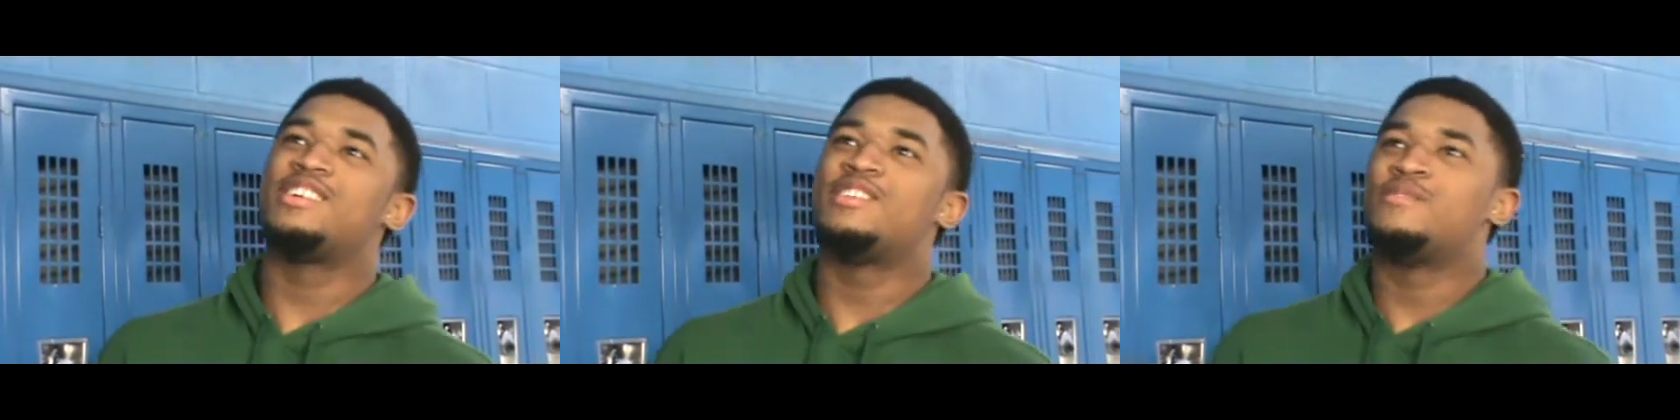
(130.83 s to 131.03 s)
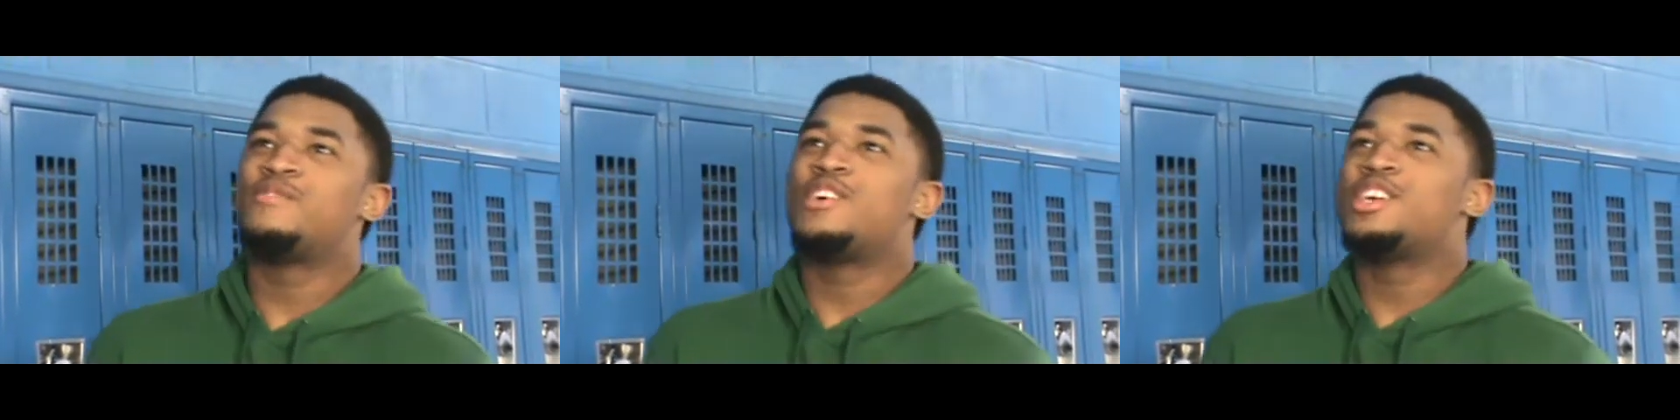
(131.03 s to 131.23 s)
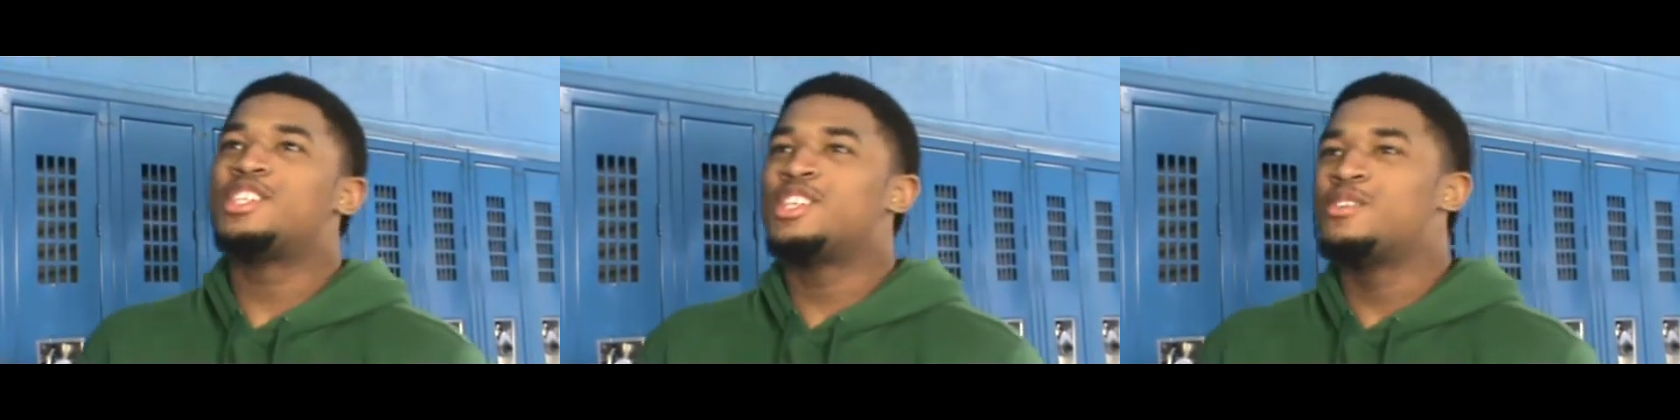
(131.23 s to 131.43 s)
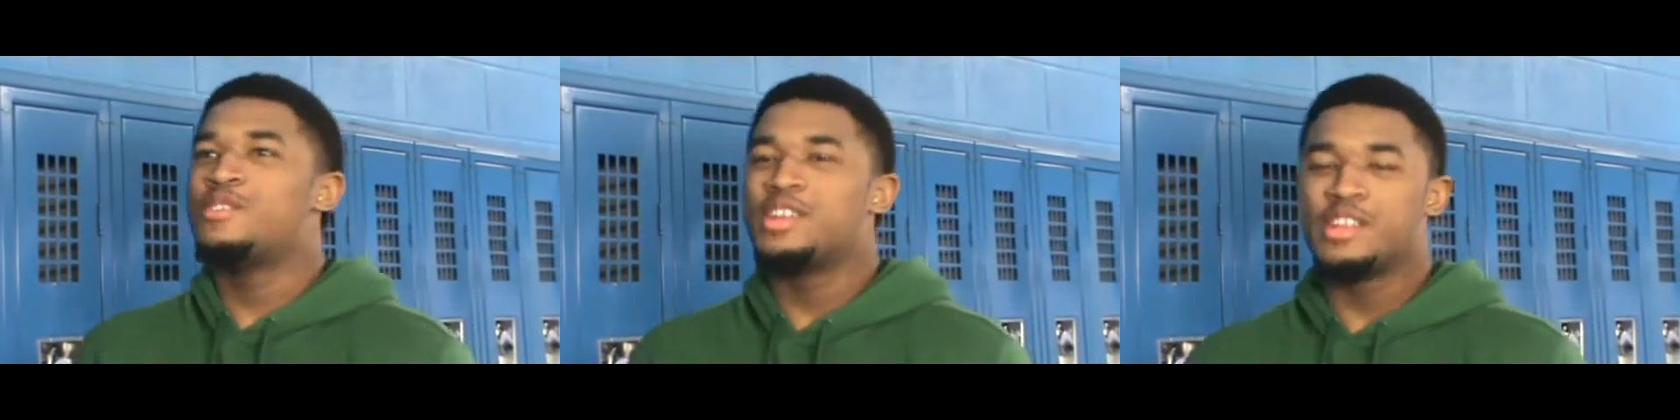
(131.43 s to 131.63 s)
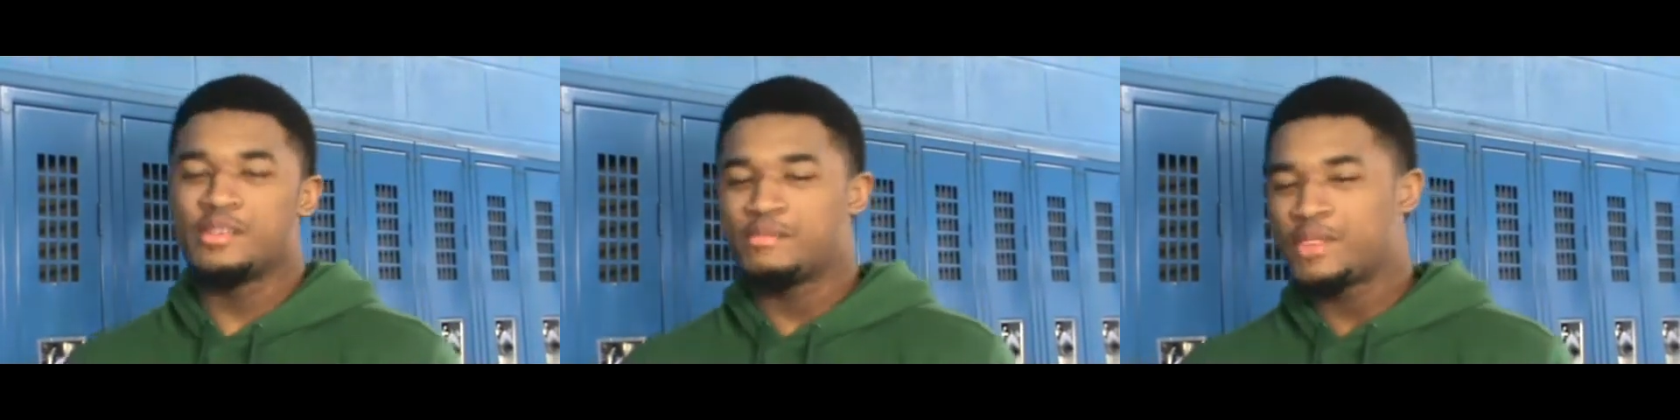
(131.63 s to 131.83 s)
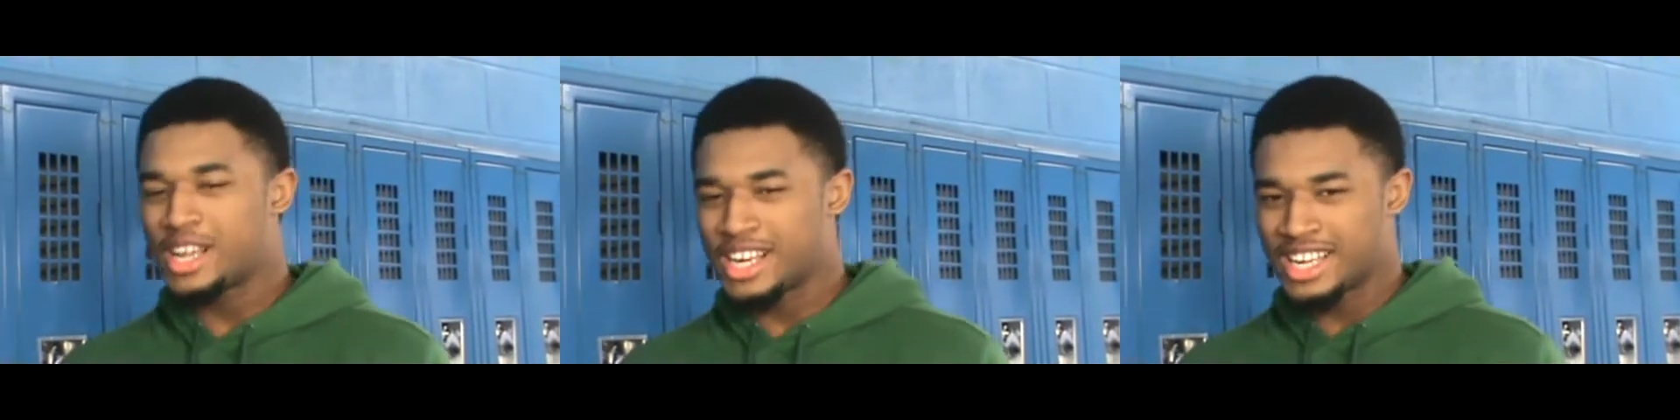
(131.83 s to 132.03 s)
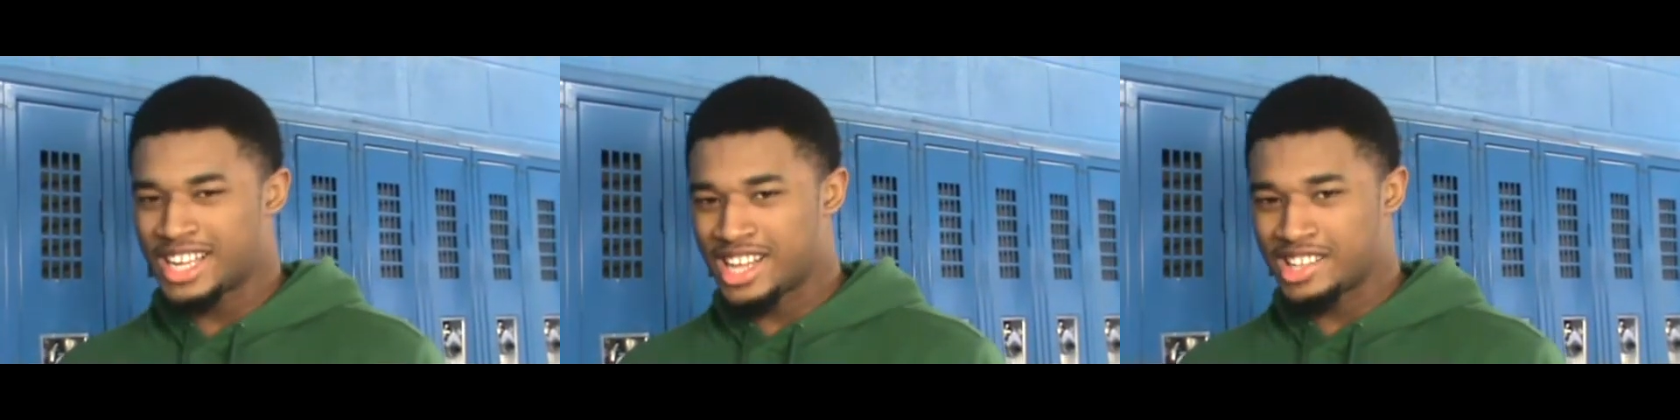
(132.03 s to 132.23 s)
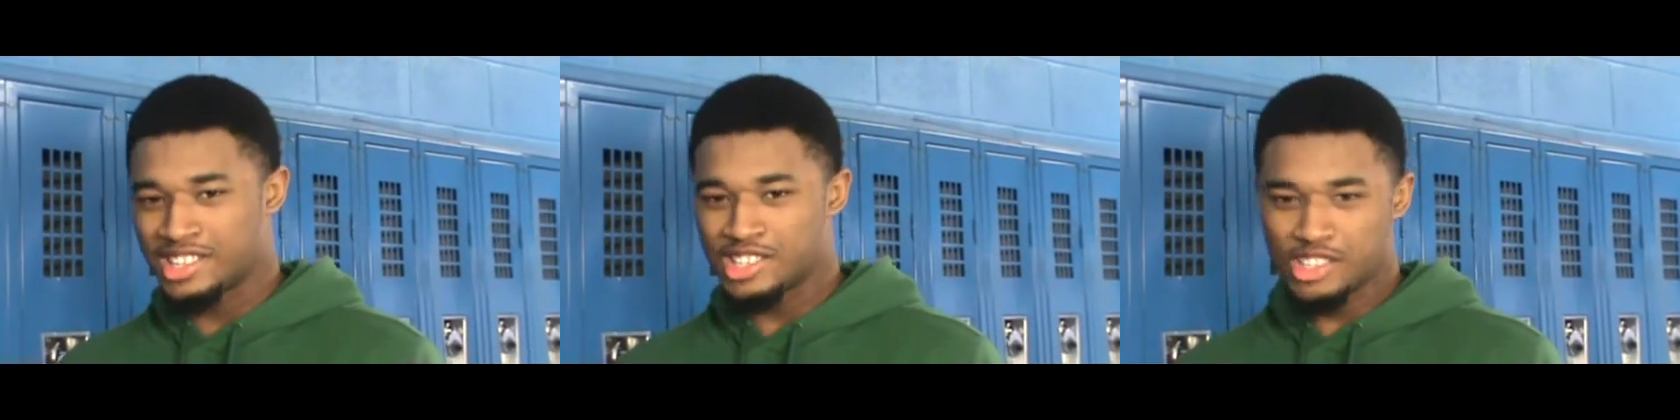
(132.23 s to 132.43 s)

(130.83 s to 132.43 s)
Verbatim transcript: the first year we didn't play together.